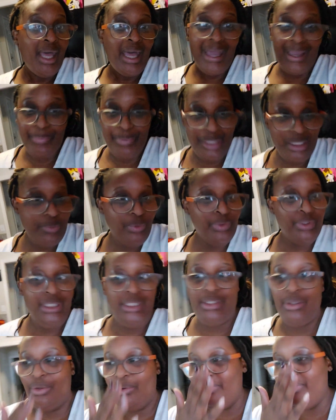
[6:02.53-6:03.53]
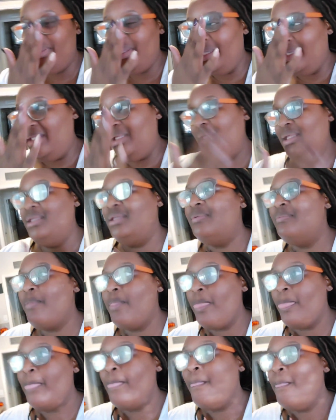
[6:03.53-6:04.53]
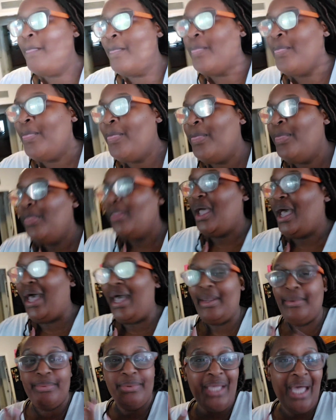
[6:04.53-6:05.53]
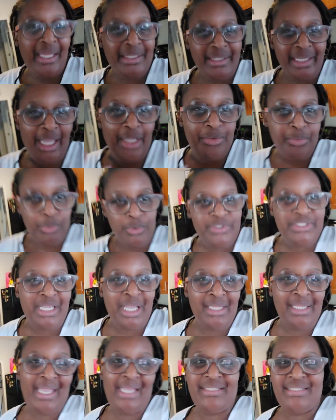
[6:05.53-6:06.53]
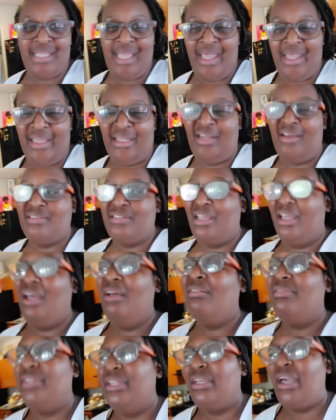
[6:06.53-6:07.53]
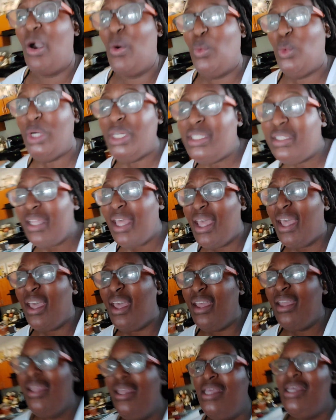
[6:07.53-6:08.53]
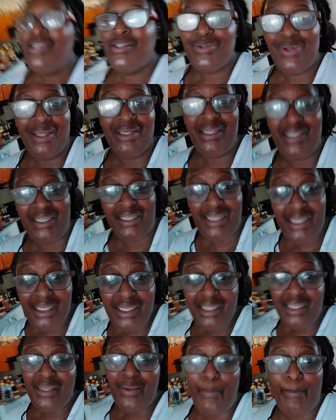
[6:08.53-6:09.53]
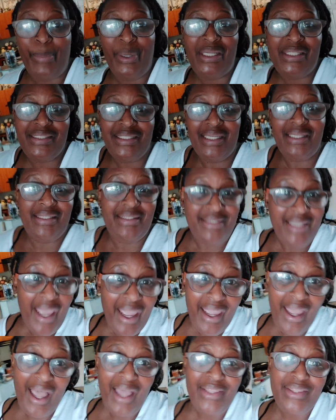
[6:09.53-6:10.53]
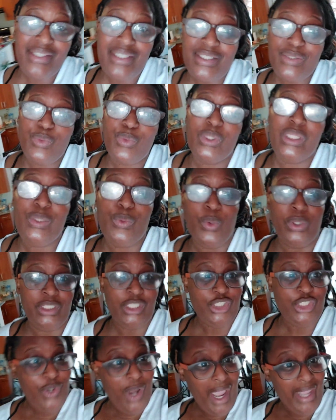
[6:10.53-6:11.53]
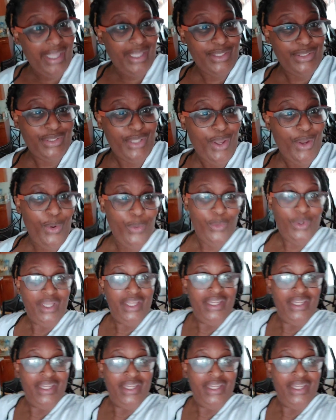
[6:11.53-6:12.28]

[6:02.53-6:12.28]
I probably won't eat the whole thing. I kind of got grossed out last night and I was like, I don't think I want that. So I didn't eat it. But today I just really want to try it. So